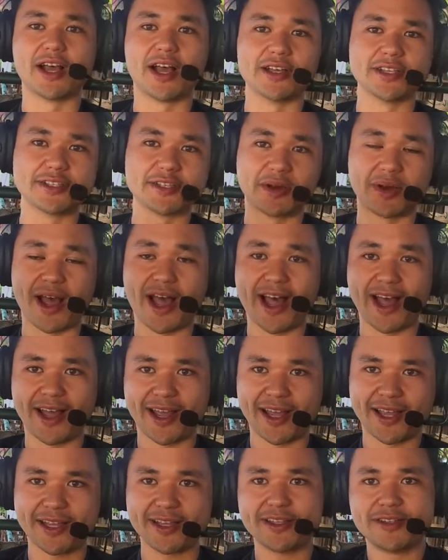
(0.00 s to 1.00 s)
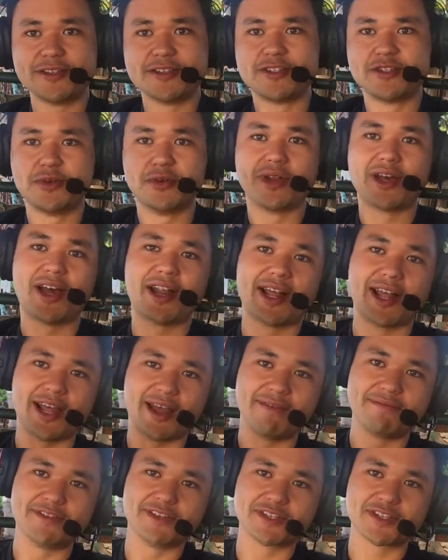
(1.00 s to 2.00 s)
So I do not
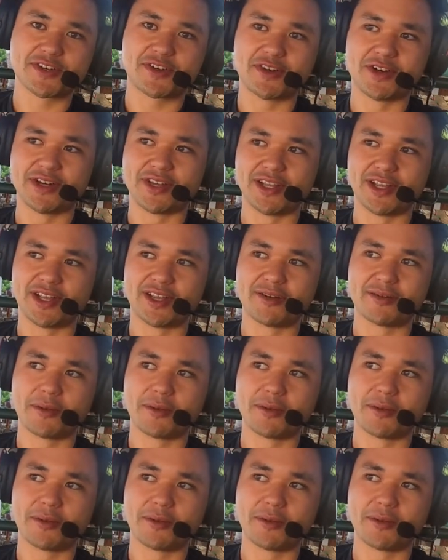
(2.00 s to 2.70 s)
have this card yet,